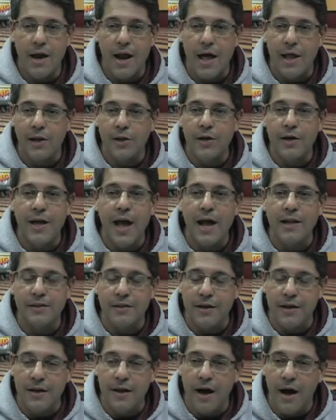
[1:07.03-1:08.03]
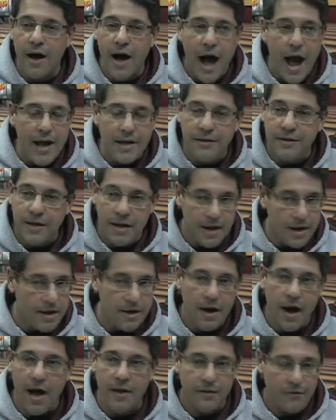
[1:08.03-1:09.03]
And I look at the uh,
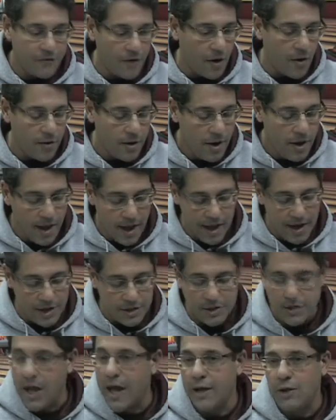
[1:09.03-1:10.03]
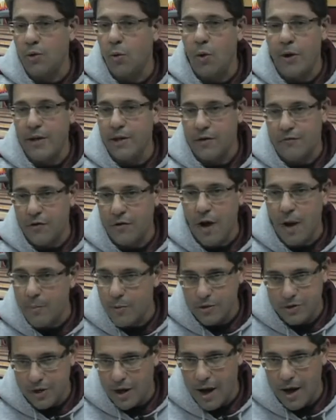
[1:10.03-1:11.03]
ID on the phone, and there's like 20 different
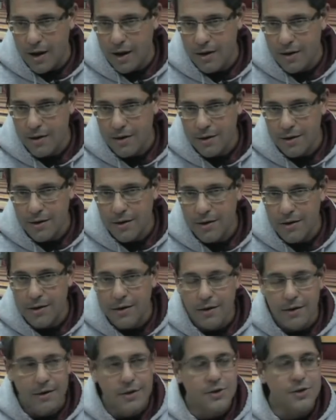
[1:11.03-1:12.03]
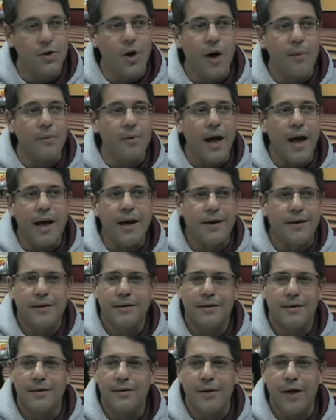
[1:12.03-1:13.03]
numbers on it. So I'm like,
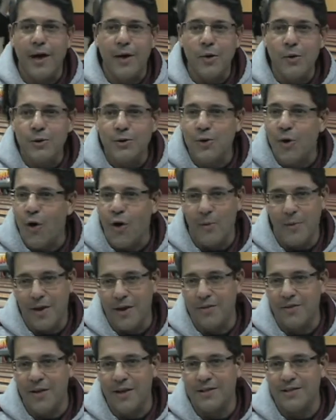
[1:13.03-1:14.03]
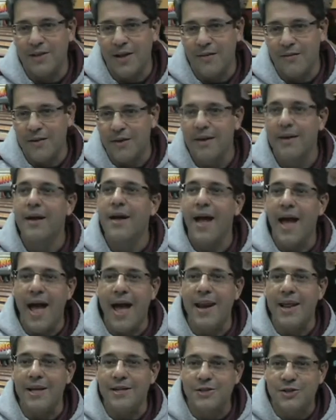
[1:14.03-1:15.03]
like, who's calling me on Thanksgiving?
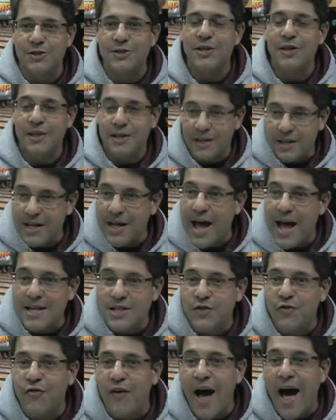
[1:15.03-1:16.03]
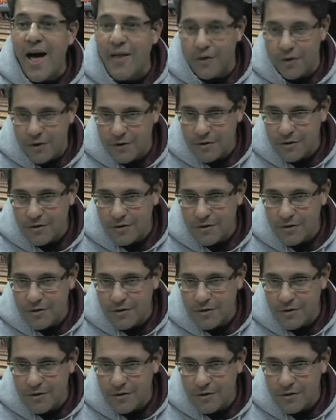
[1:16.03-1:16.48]
And it's Liat's father.